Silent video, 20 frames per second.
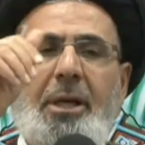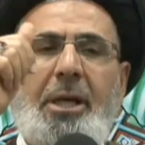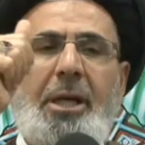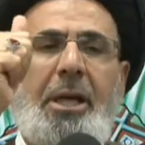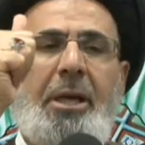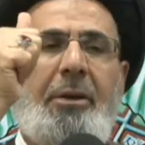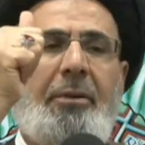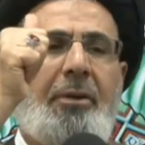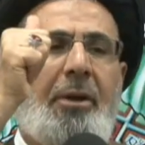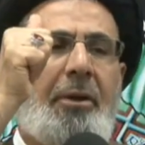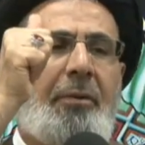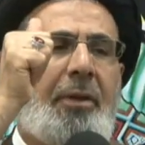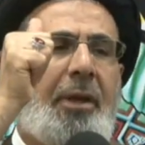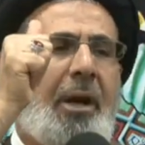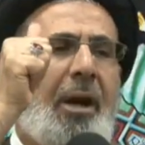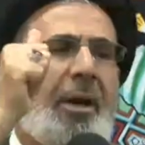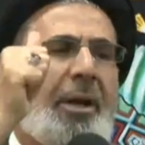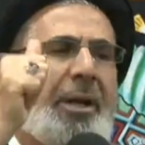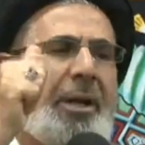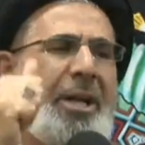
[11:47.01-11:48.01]
Either
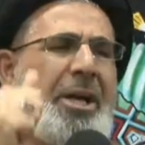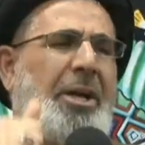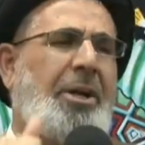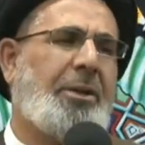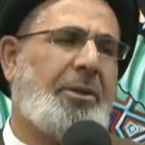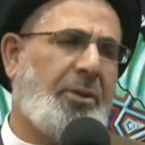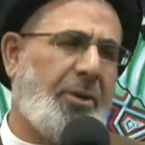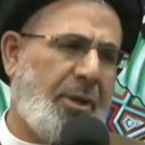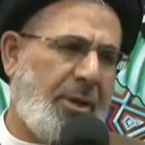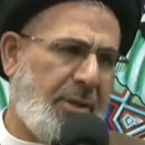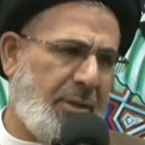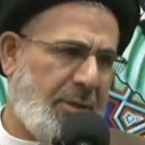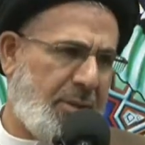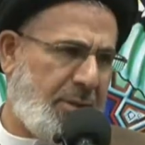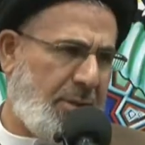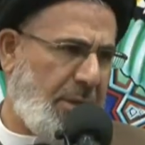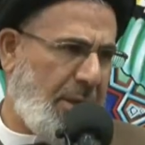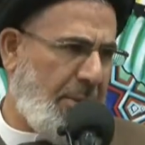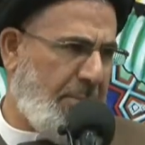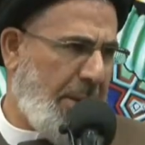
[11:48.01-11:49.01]
they are
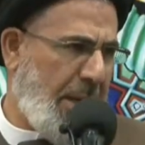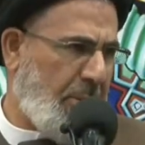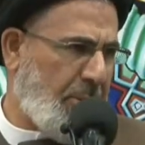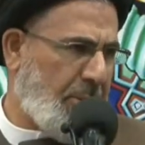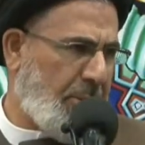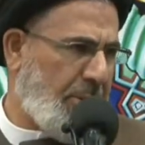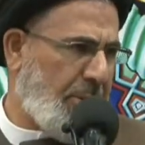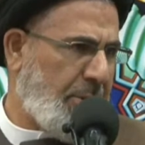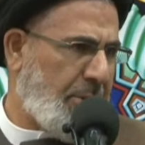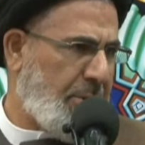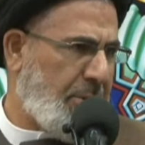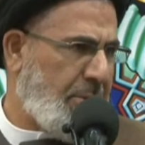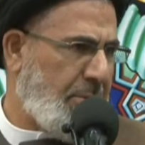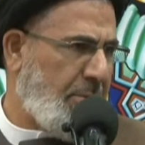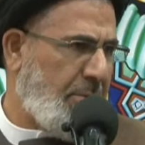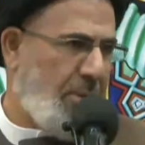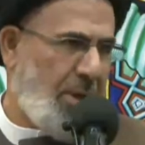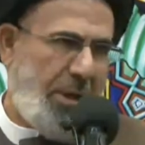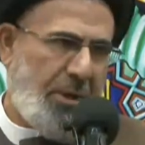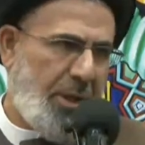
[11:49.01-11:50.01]
ignorant about it,
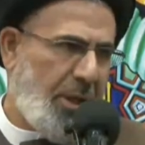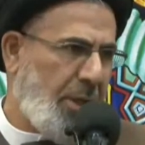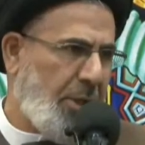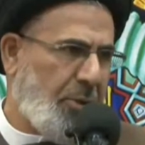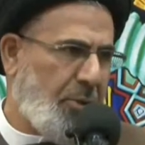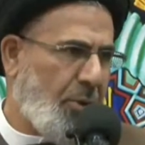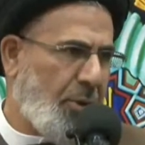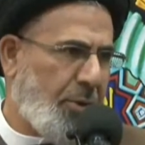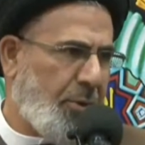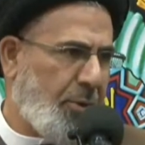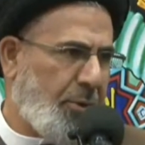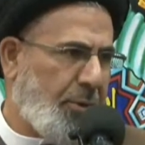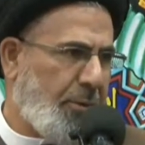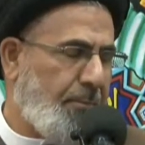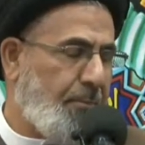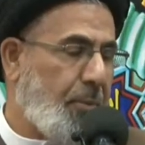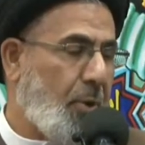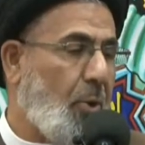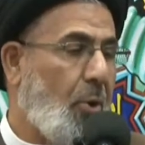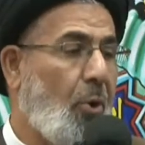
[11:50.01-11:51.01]
they really don't
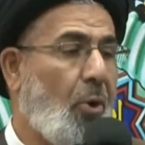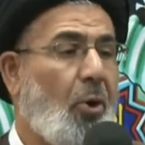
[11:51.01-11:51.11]
know,